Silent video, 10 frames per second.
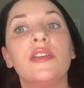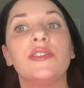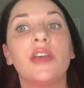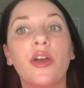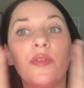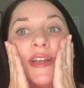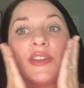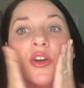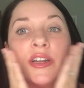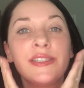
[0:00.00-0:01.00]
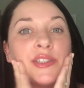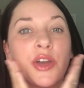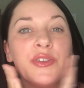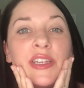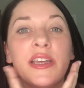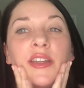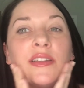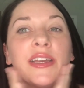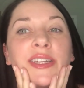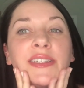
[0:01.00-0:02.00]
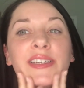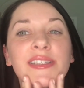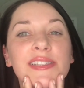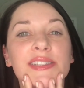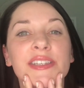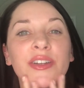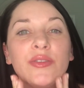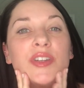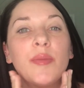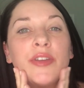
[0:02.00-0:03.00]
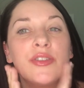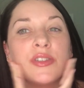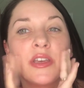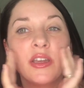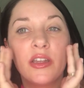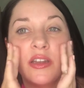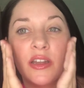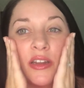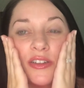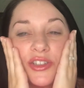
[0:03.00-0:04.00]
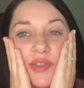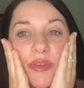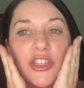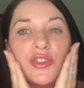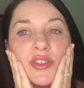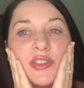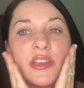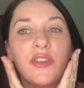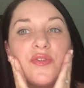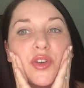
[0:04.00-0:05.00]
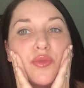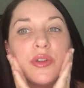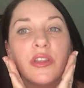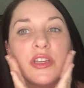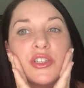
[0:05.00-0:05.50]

So that's already soaked in, like it doesn't sit on top of your skin and it just makes your skin feel really